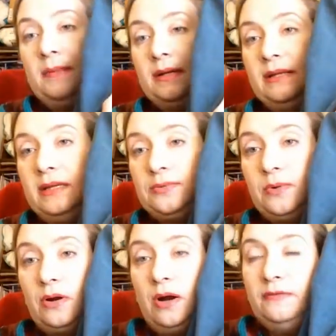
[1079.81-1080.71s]
These
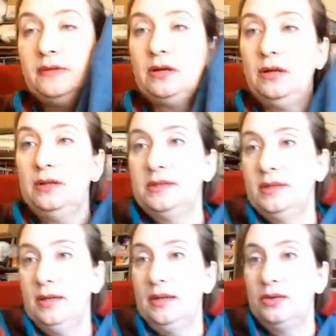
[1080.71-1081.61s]
were often called
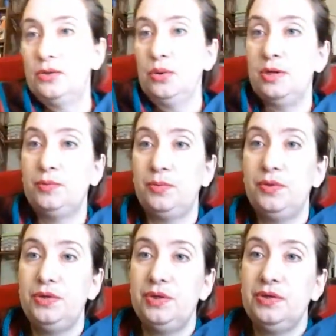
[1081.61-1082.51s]
Tortoise
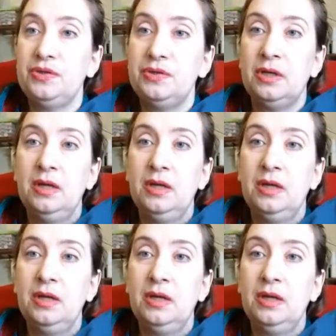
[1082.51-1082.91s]
Brooches.